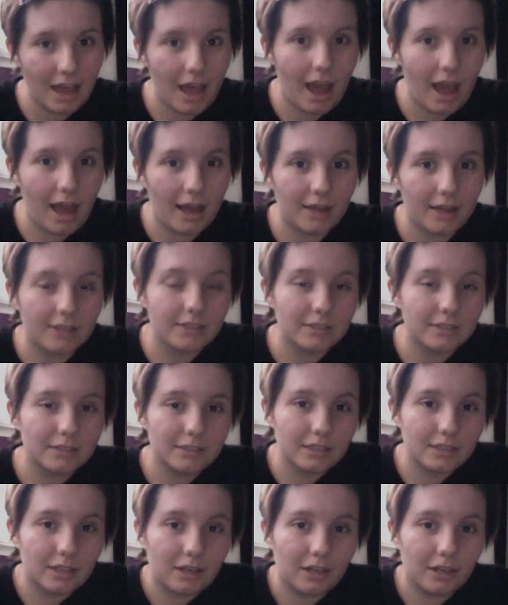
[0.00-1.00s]

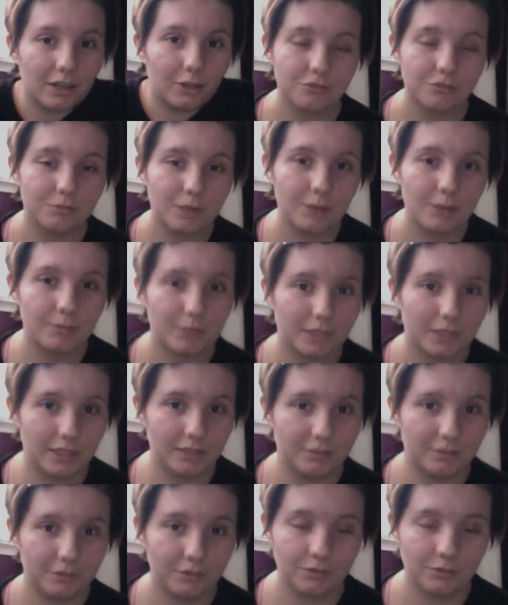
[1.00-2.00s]
and I hope, remember,
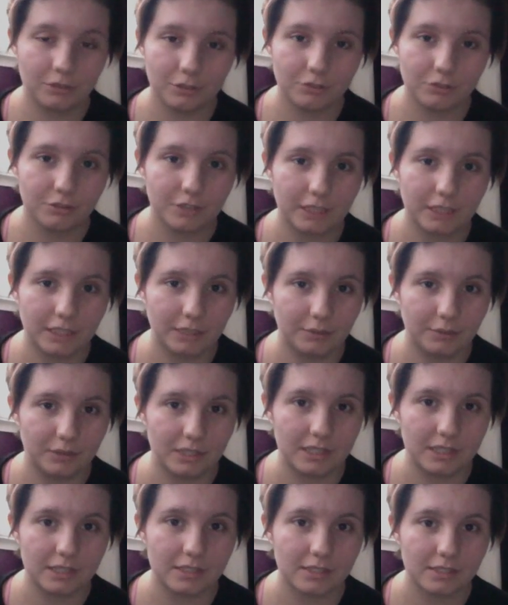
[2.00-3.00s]
if you've got a chronic
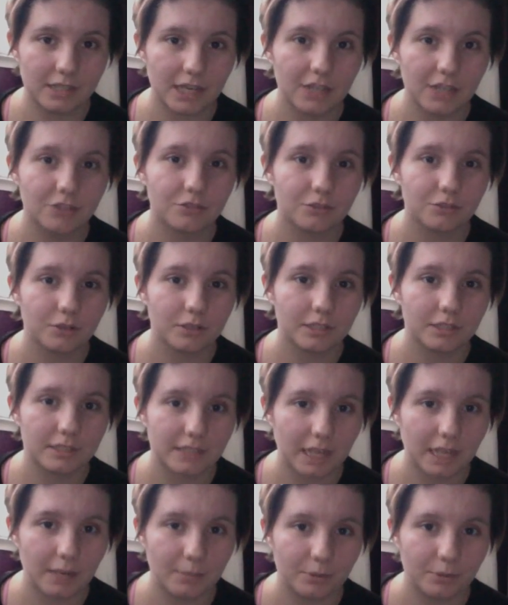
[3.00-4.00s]
illness, to stay strong and
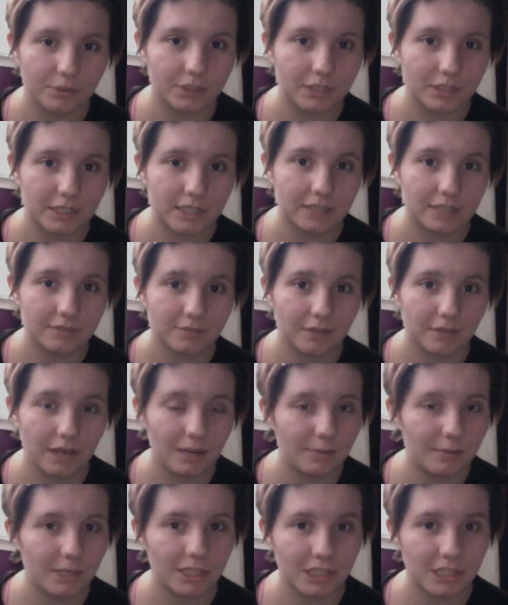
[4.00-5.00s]
stay positive.
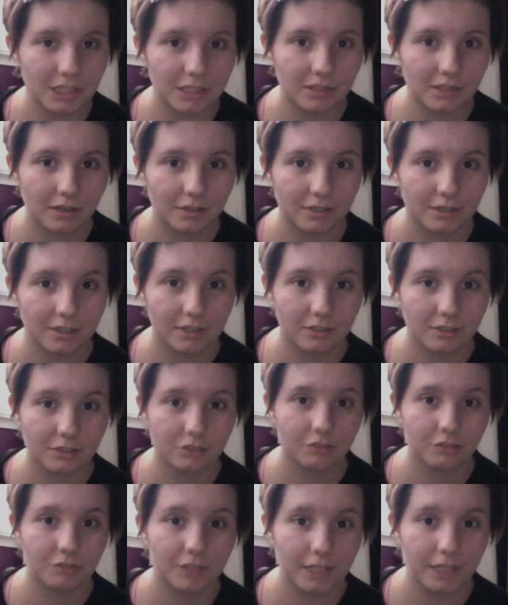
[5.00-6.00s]
I'm actually starting a
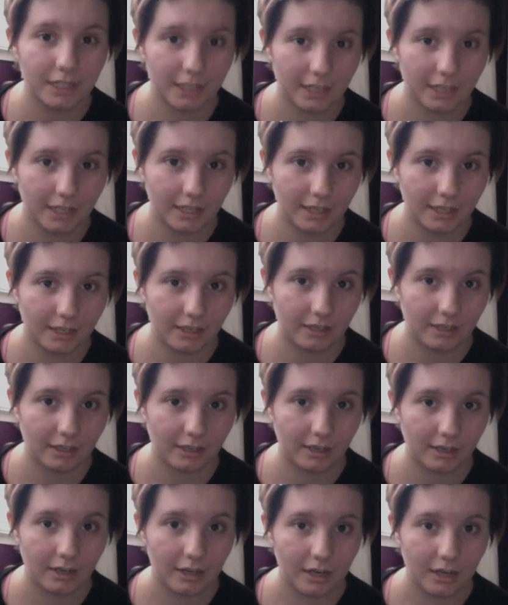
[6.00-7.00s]
degree
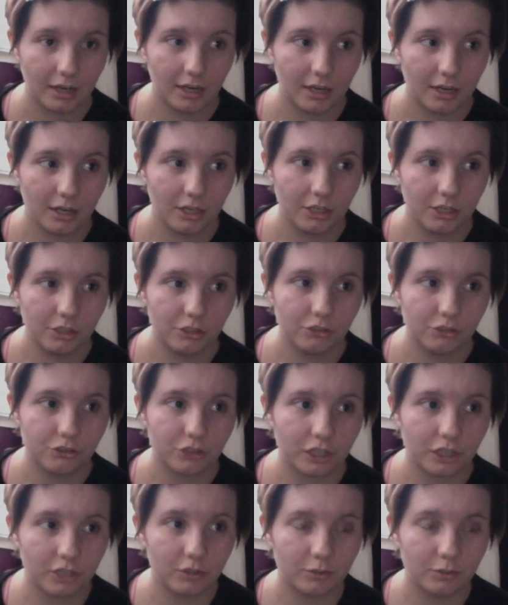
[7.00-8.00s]
in
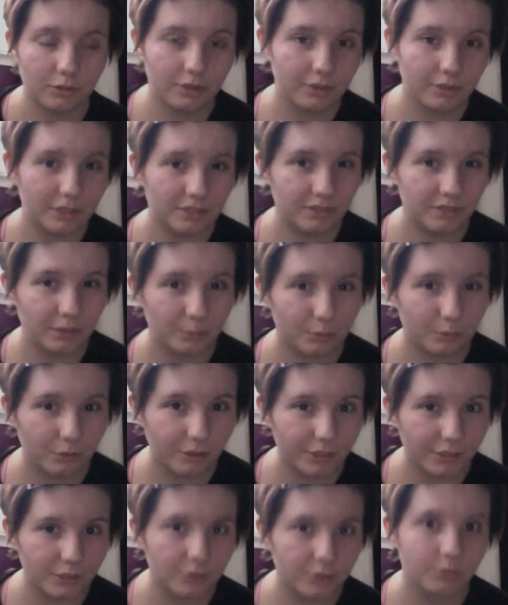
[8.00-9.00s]
January,
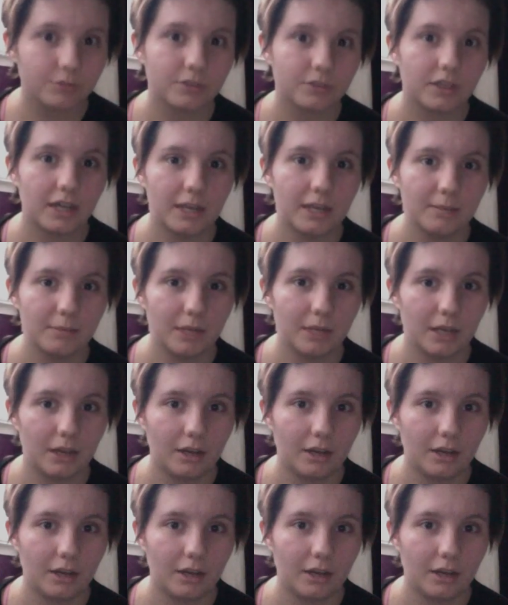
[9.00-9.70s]
February sort of time.